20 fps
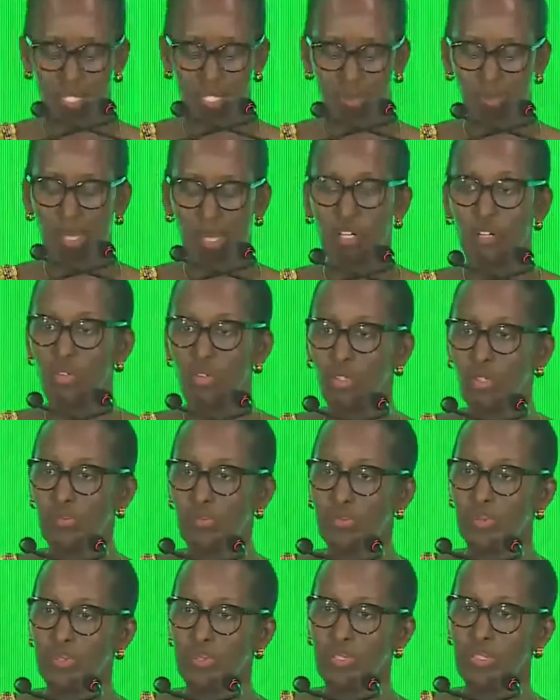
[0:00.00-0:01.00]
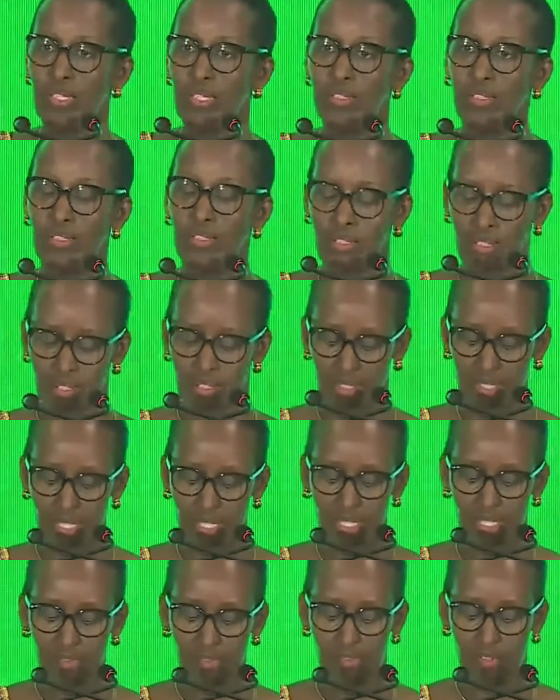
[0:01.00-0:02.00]
it's my hope that
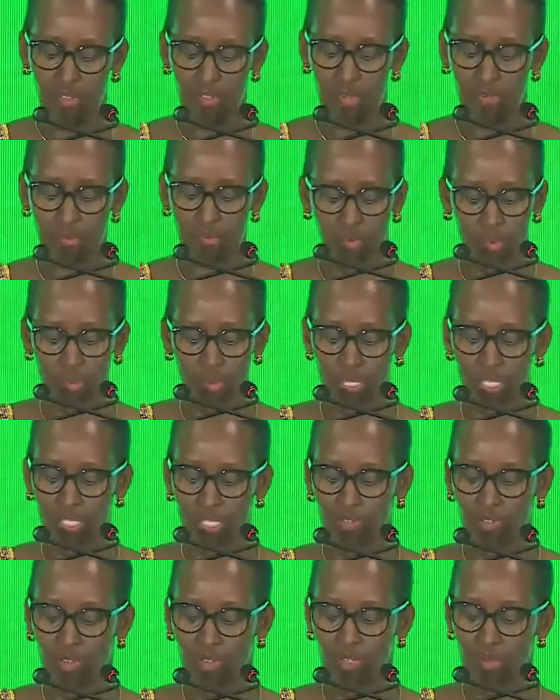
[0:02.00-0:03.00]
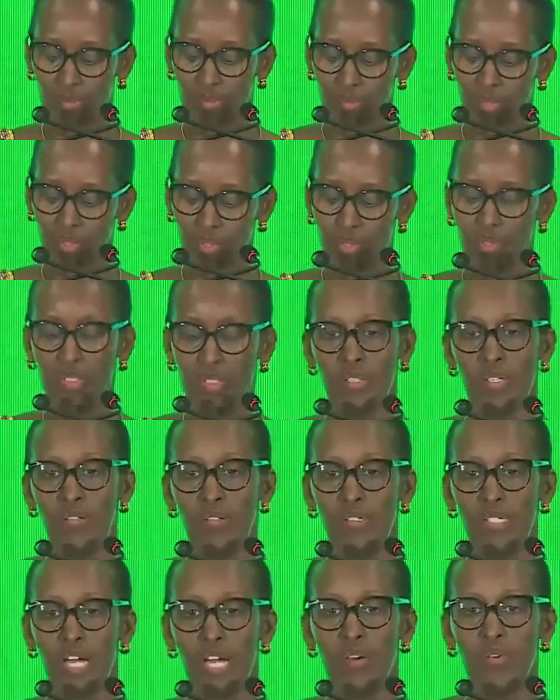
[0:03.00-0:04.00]
this forum, Women's Forum, goes
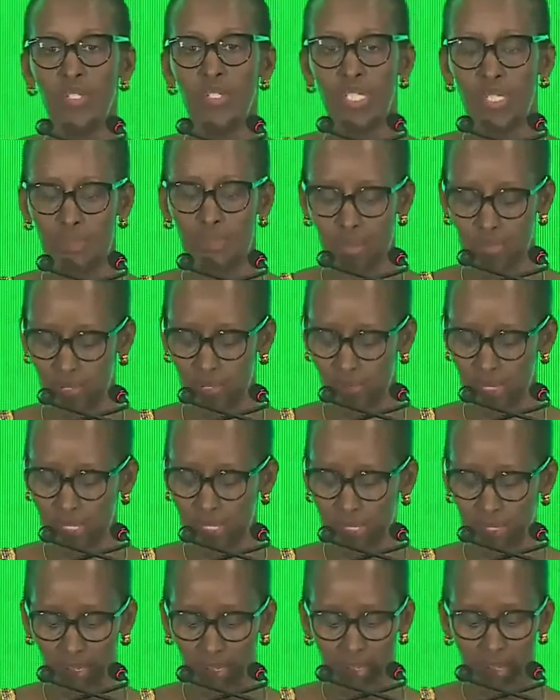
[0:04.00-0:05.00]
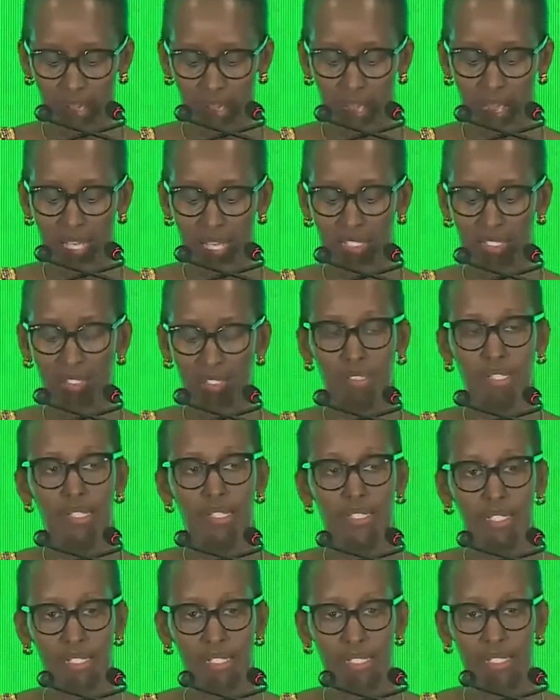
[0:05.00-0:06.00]
down in memory as the
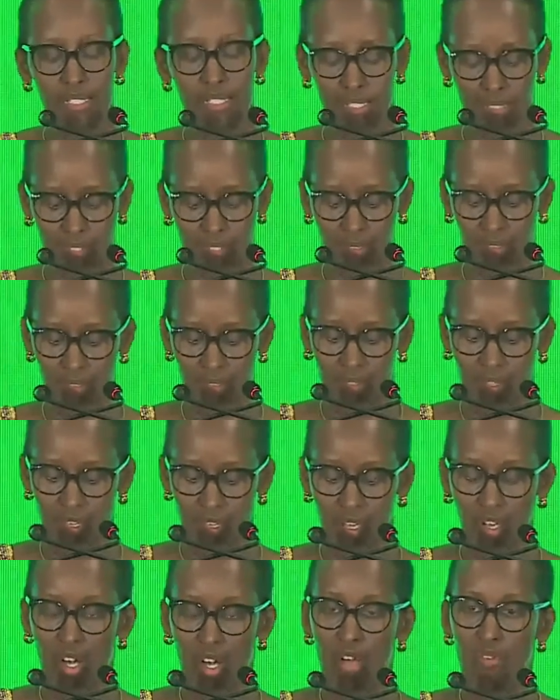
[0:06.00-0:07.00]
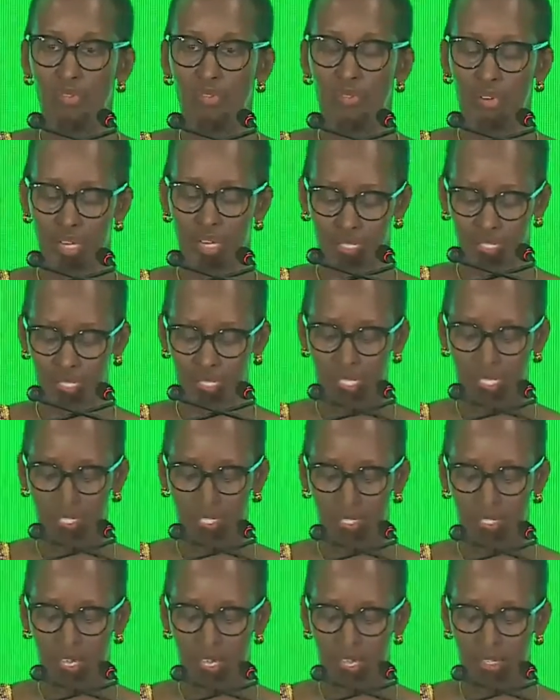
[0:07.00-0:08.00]
catalyst of
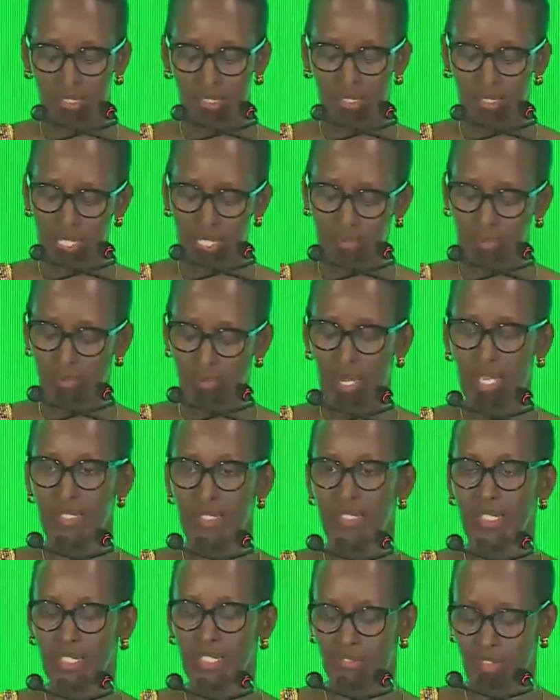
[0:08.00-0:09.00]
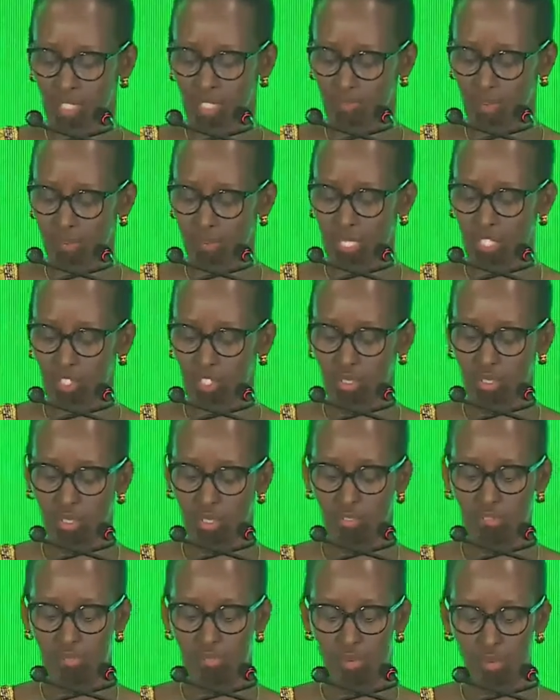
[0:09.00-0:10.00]
happening and deep lasting
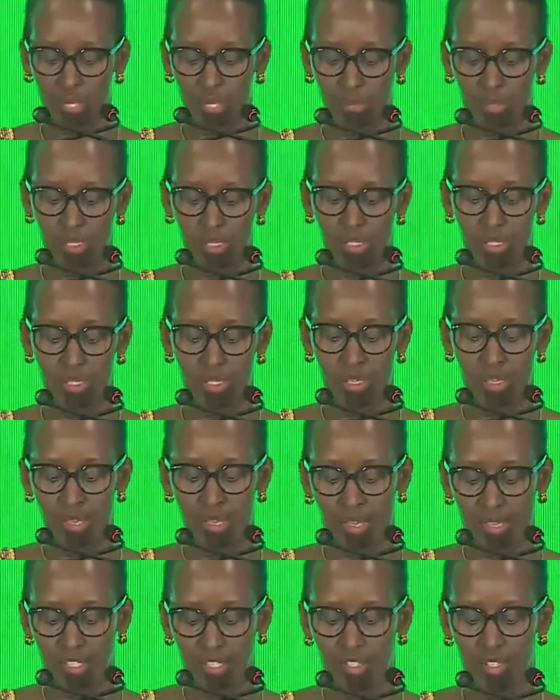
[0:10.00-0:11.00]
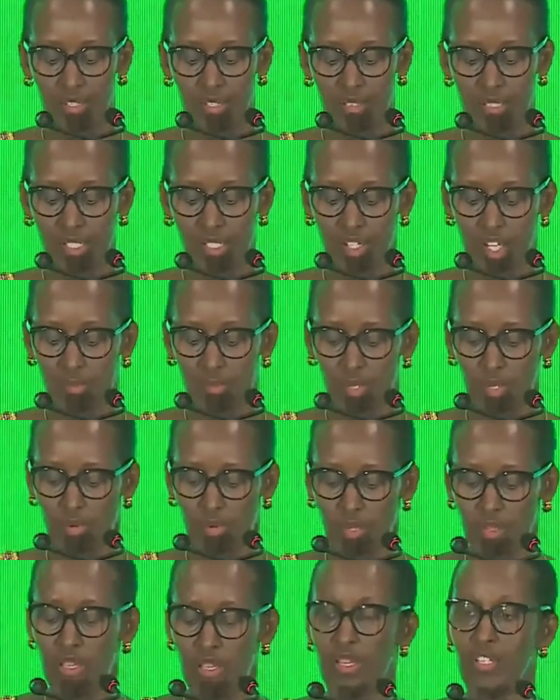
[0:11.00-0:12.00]
transformation for women and girls in
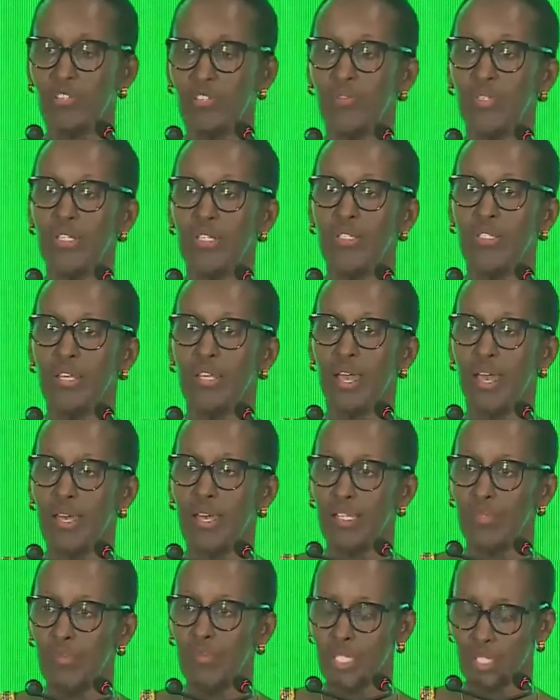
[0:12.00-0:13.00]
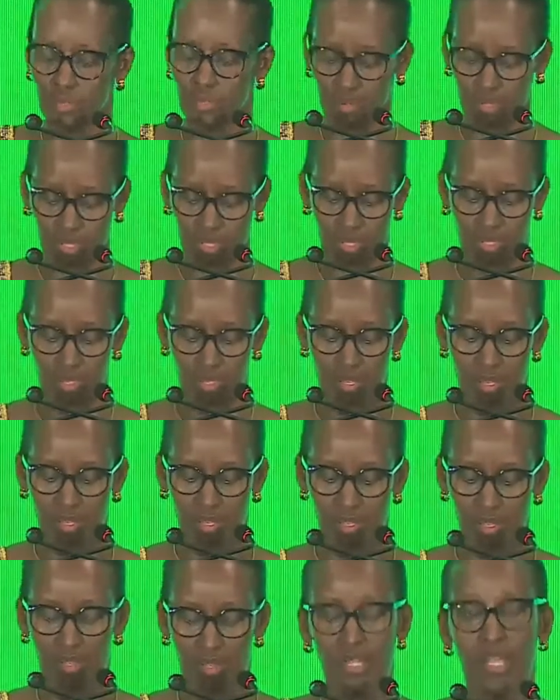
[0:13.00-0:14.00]
Commonwealth countries and beyond.
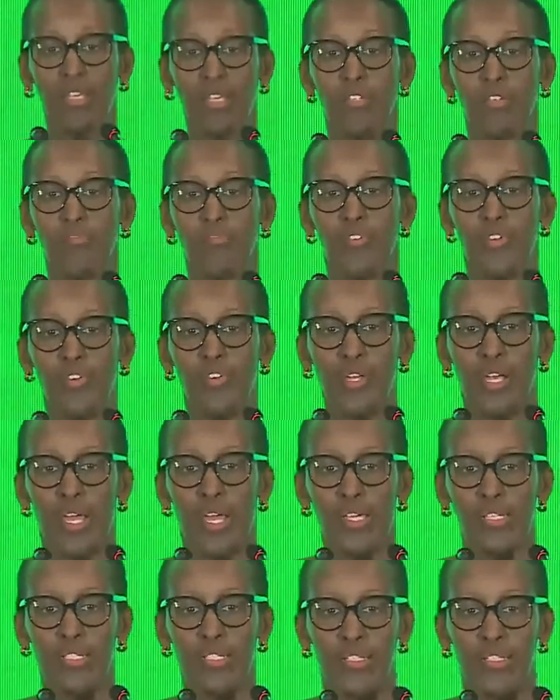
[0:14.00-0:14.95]
Thank you for your kind